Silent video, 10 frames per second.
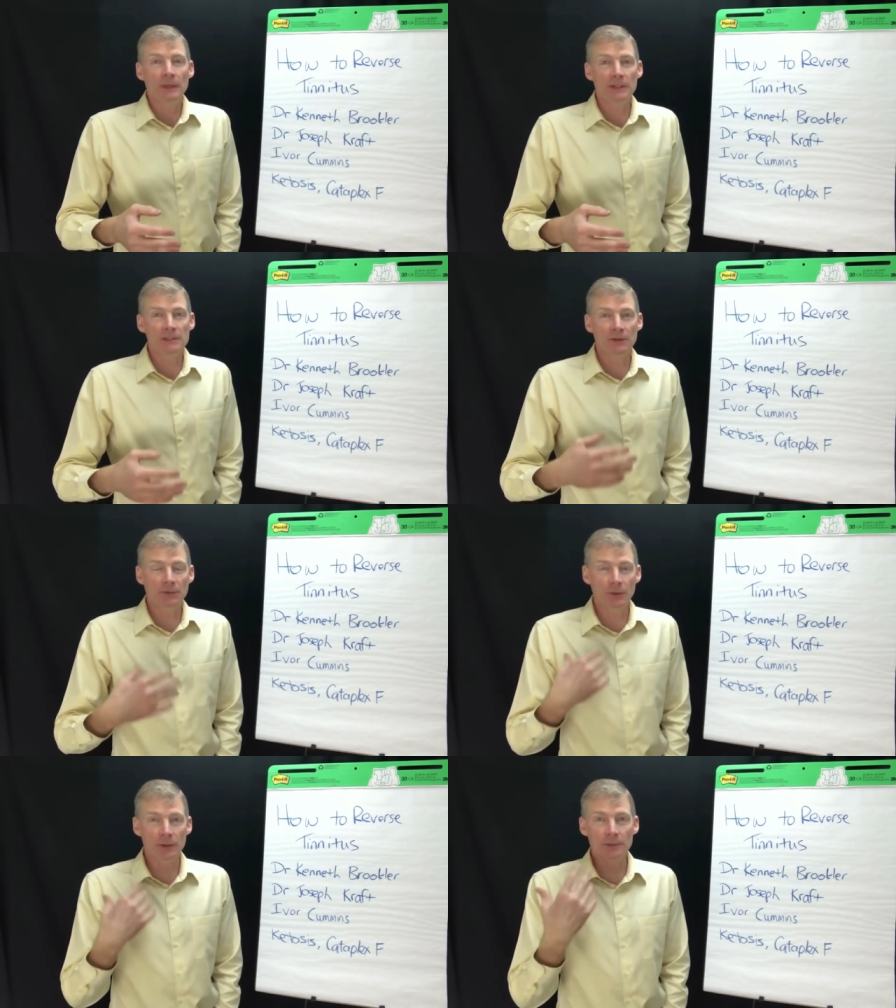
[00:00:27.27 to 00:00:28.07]
except
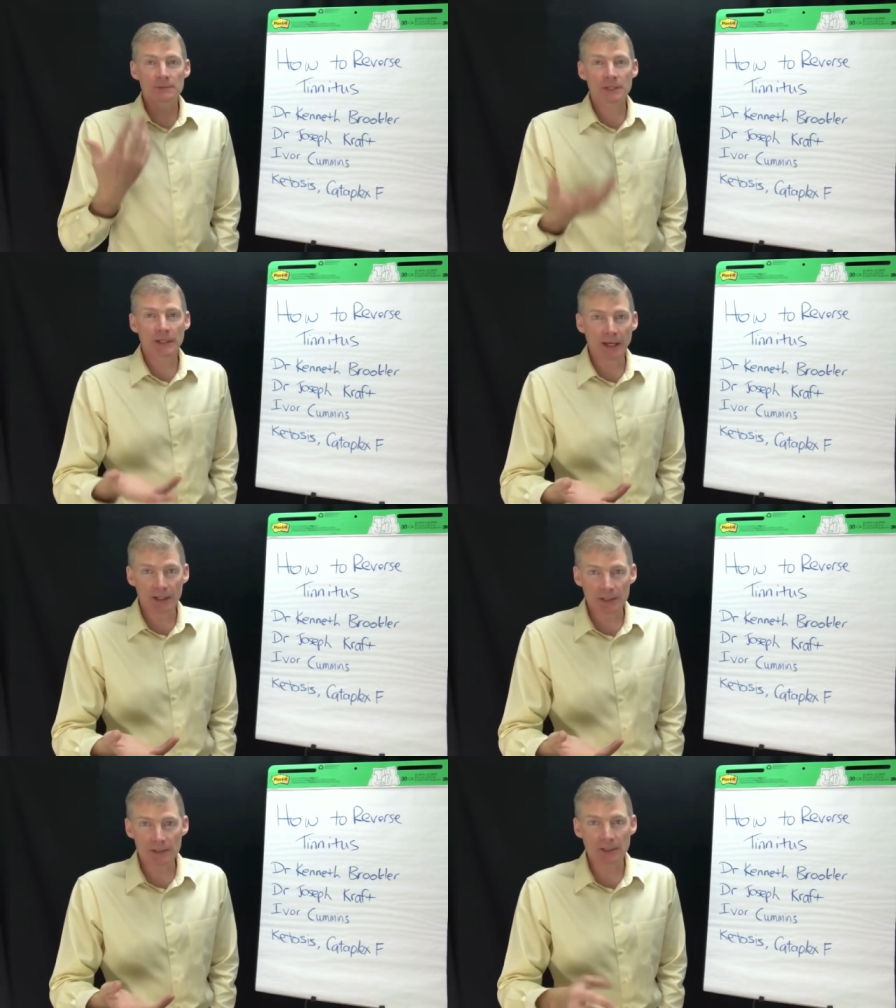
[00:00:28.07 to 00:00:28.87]
for
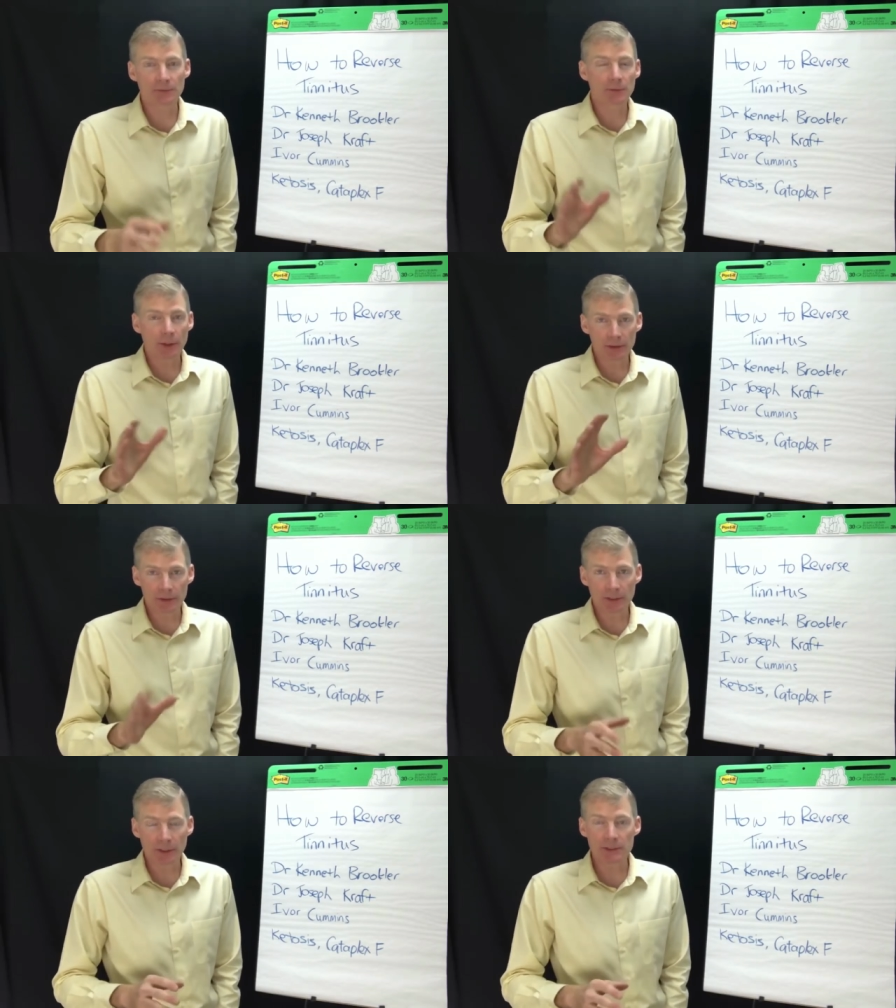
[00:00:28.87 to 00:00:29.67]
tinnitus and a few
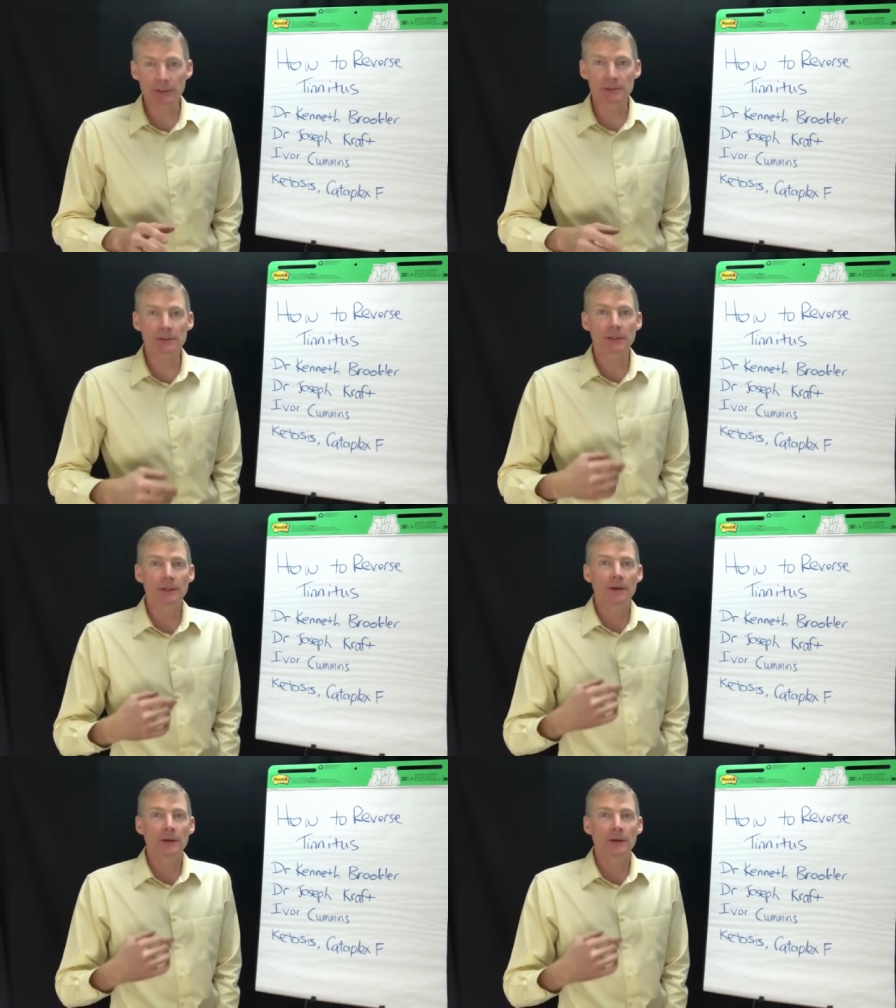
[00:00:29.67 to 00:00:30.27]
other conditions.